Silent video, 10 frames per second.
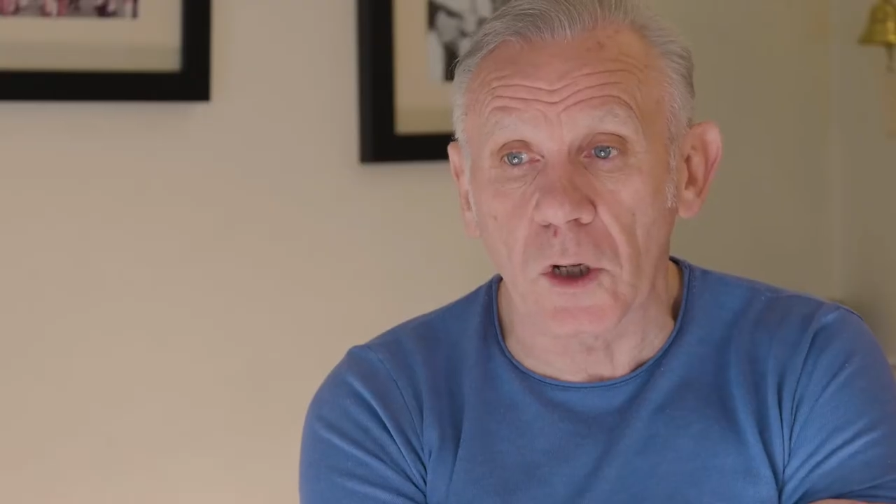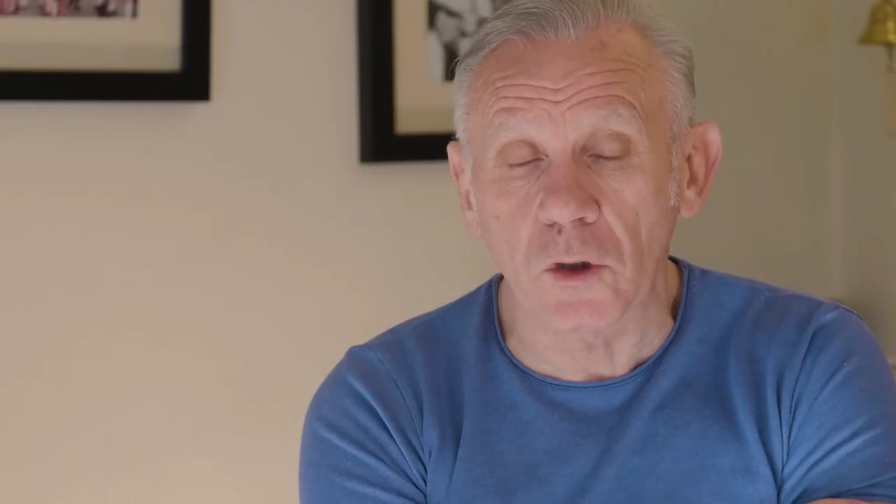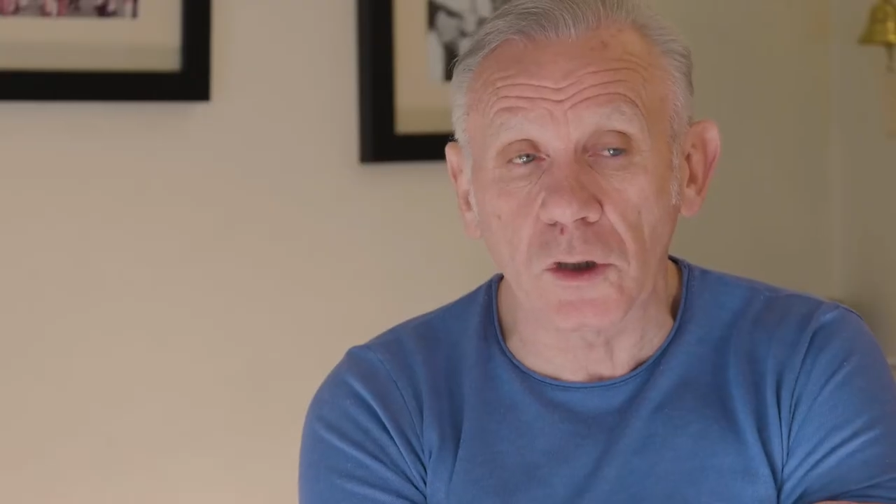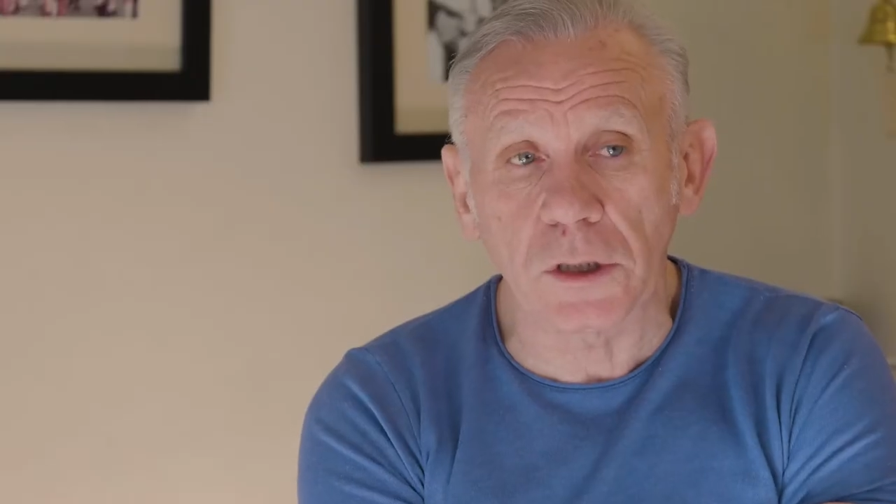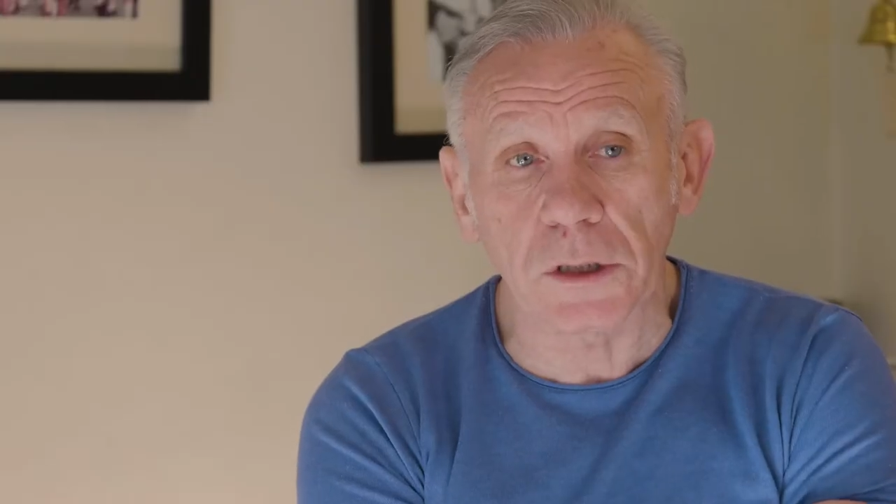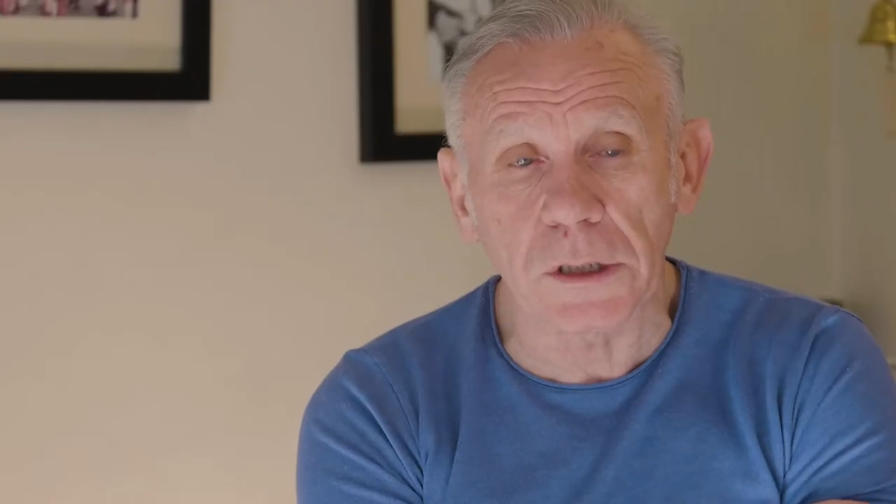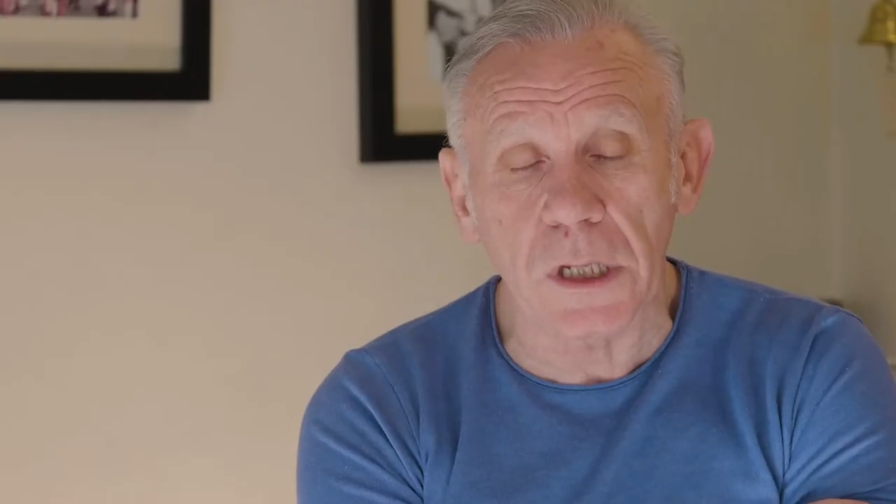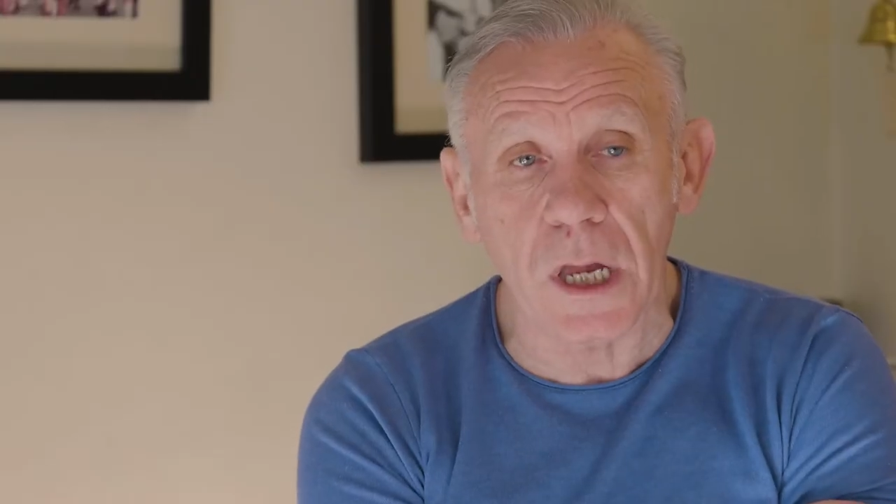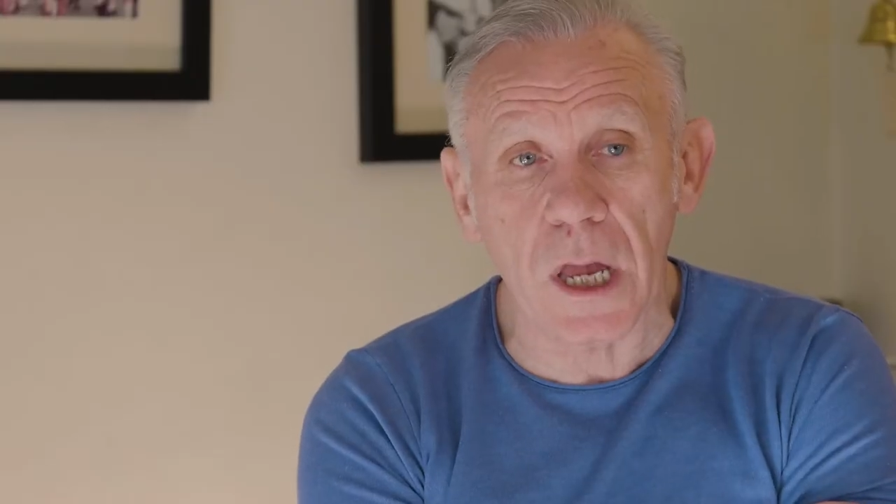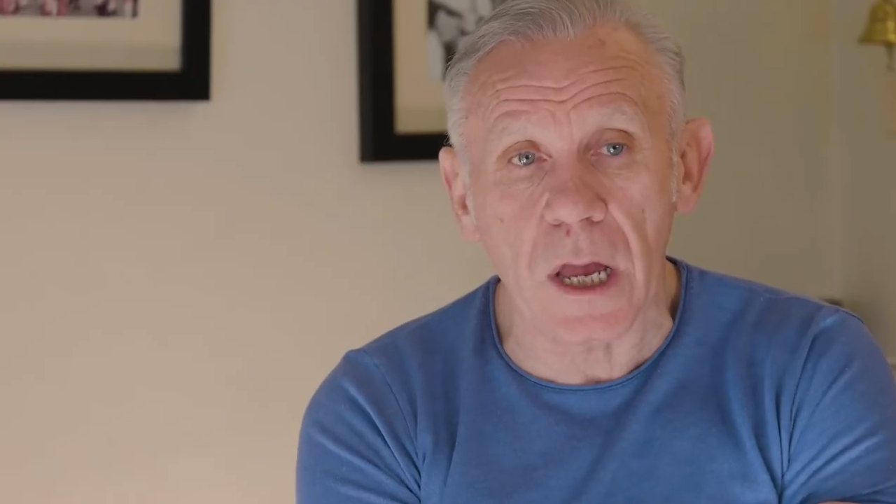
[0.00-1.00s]
honours.
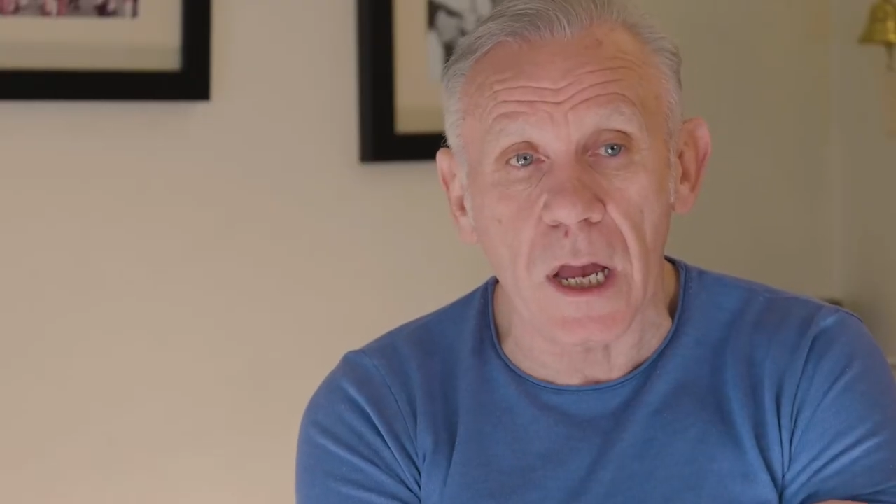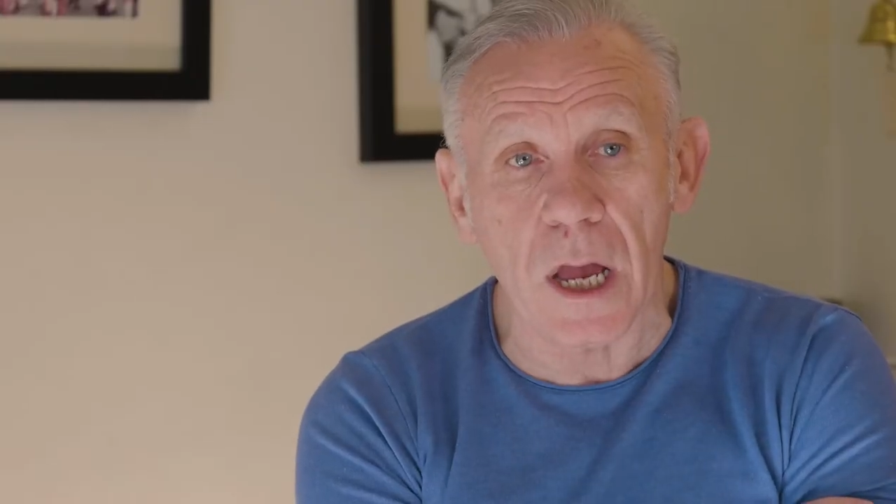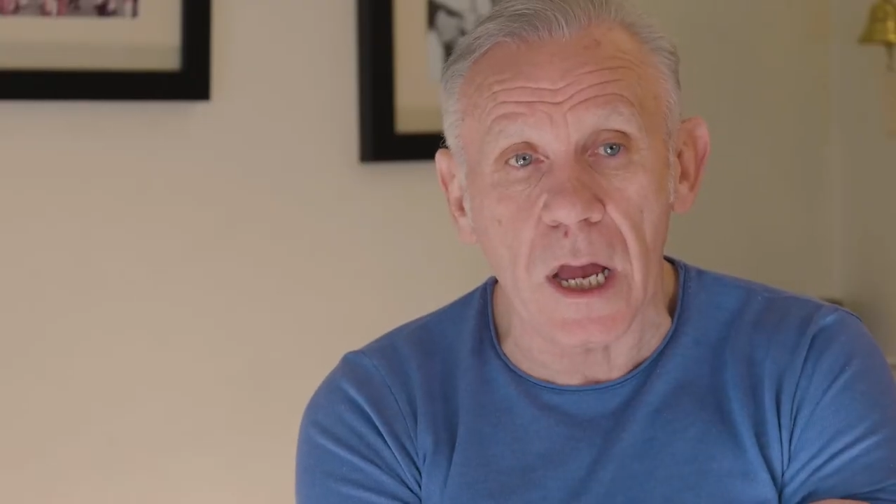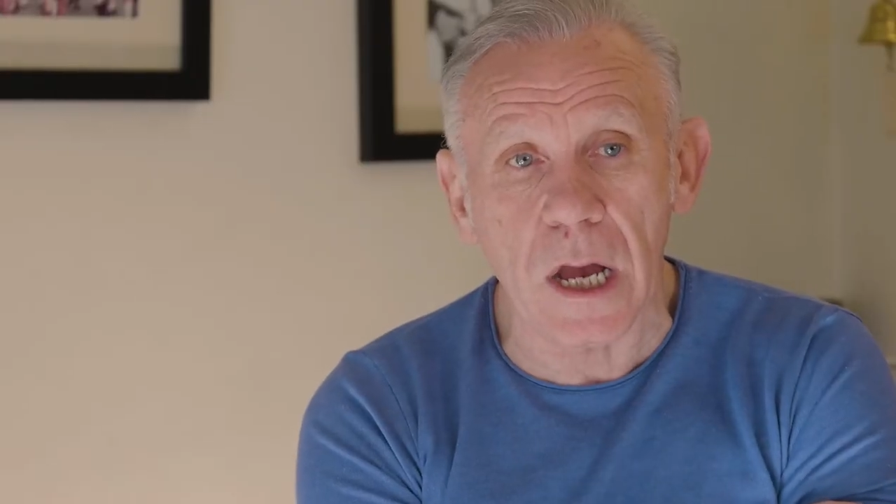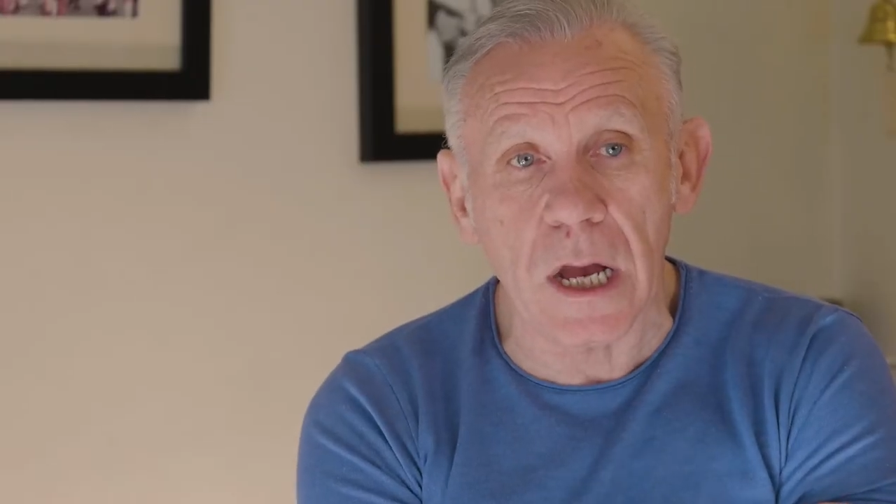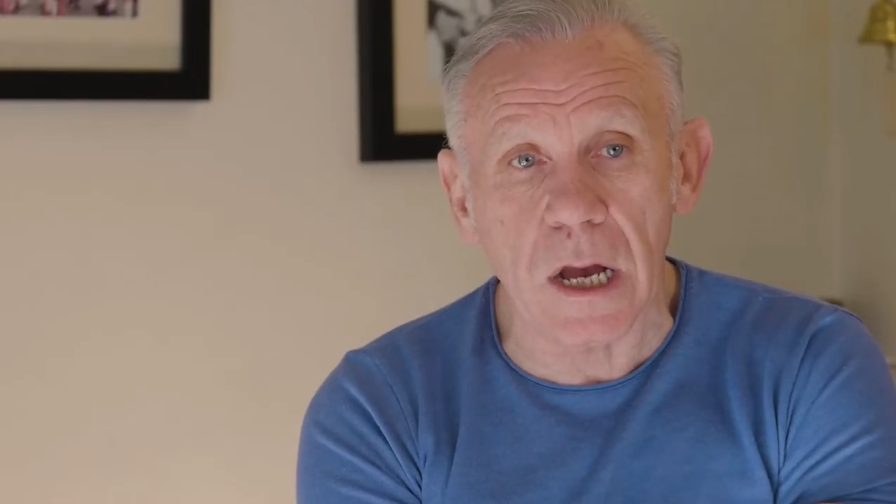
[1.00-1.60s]
Uh,